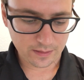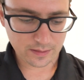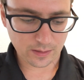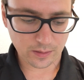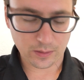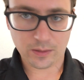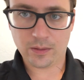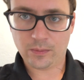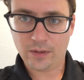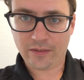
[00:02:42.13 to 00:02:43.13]

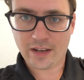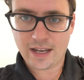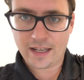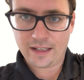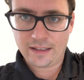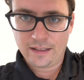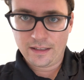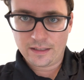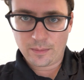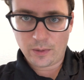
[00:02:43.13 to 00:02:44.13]
So we've got
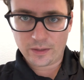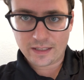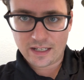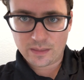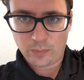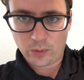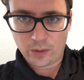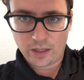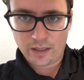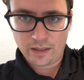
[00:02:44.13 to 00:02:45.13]
the
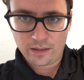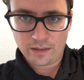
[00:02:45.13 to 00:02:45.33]
multi-spore